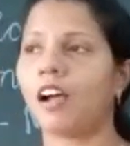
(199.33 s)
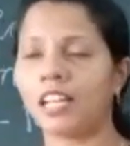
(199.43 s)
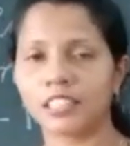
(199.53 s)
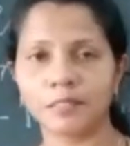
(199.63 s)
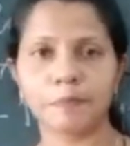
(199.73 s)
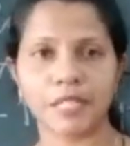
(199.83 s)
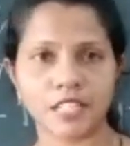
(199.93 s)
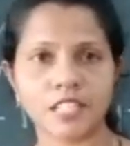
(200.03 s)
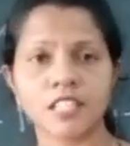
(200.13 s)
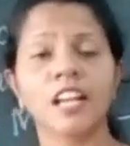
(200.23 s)
other
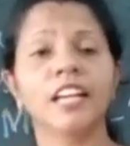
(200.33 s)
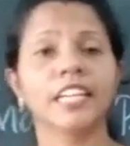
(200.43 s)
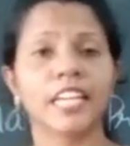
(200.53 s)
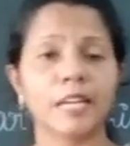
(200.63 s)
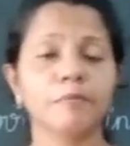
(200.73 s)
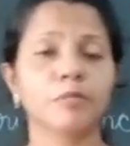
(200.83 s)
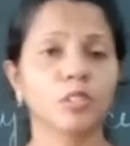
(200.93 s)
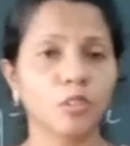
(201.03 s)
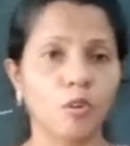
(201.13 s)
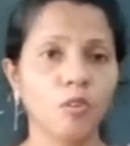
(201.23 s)
prince came to
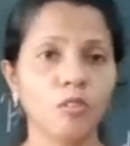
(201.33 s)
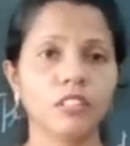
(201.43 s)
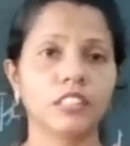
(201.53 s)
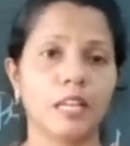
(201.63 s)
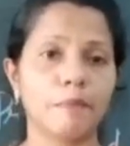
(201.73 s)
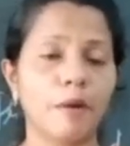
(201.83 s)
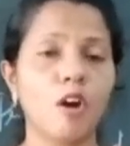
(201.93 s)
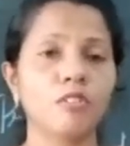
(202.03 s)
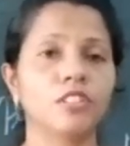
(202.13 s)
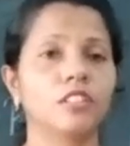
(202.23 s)
know
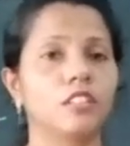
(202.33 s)
about